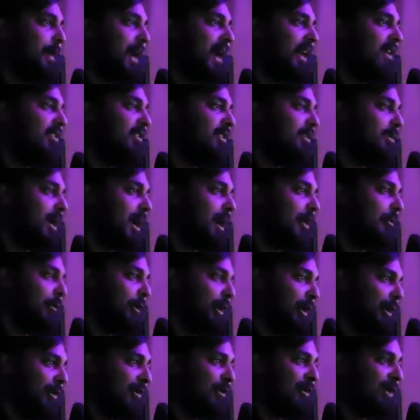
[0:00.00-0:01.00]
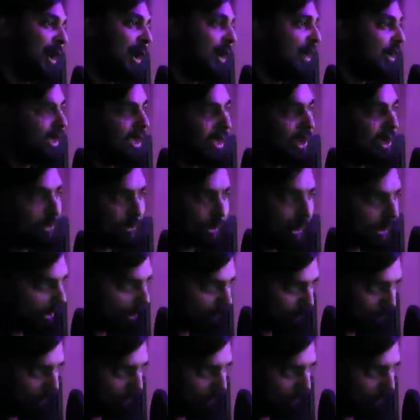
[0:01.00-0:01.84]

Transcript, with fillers: Based Mafia does not need credit